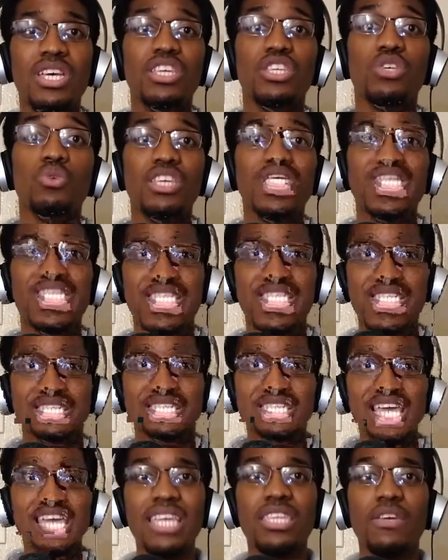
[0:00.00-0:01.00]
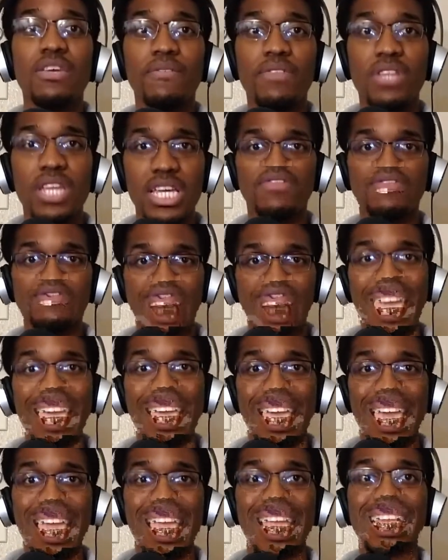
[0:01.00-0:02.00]
you instinctively
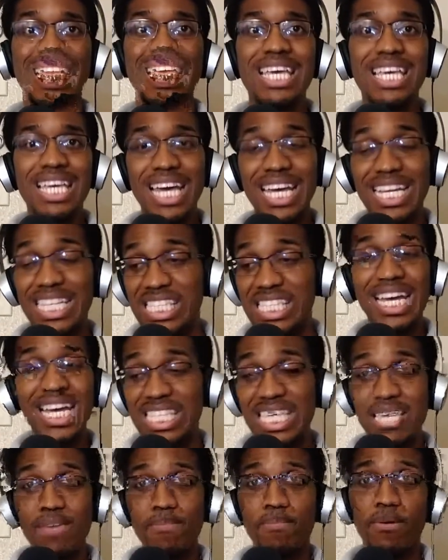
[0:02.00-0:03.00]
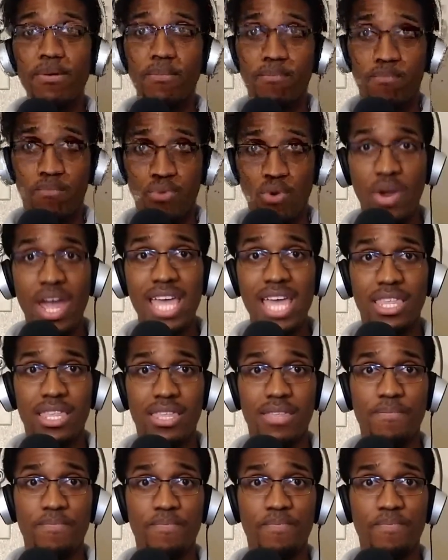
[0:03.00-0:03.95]
take in a deep breath.